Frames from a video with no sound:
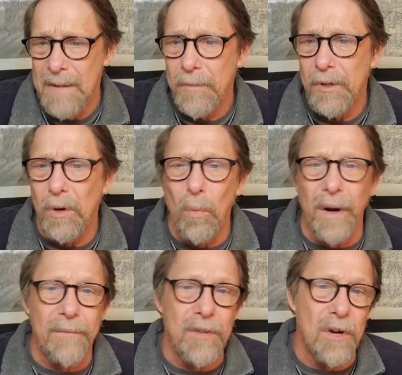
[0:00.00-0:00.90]
You're one
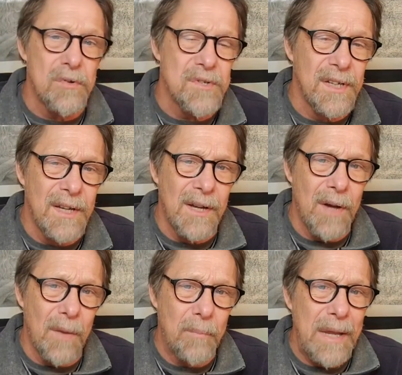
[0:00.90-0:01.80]
of those
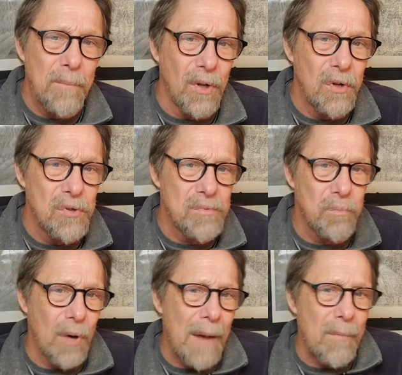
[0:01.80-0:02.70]
uh, people who's
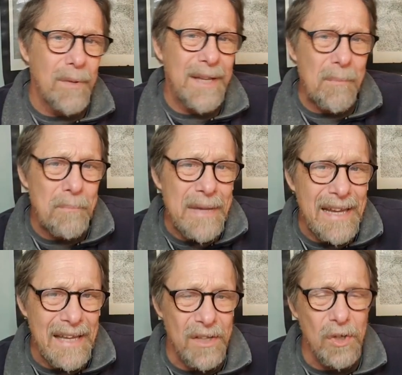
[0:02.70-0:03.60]
probably a
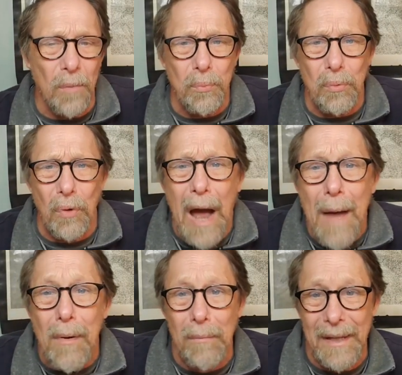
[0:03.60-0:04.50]
bigot. You're
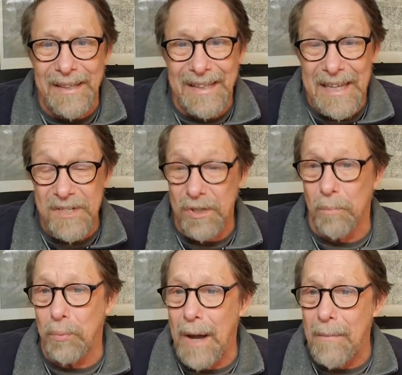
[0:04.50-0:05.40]
probably this. You're
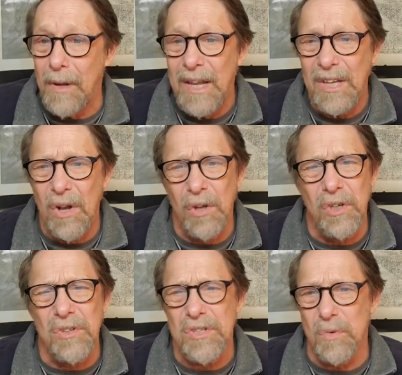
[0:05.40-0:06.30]
probably, you know,
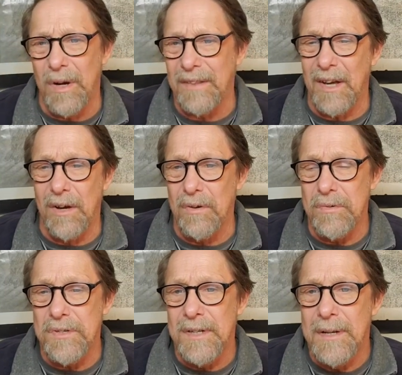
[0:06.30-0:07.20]
you're just one of those.